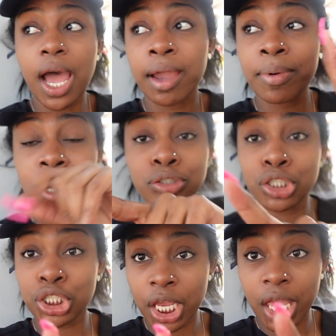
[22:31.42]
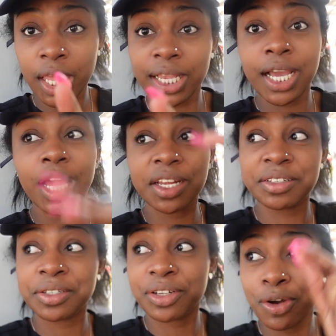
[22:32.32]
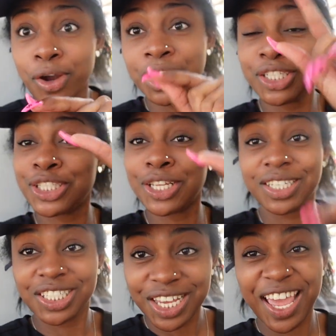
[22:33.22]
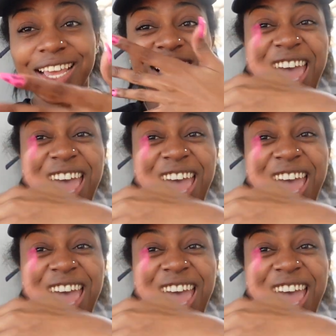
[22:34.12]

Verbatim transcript: eyebrows check. Car detailing check.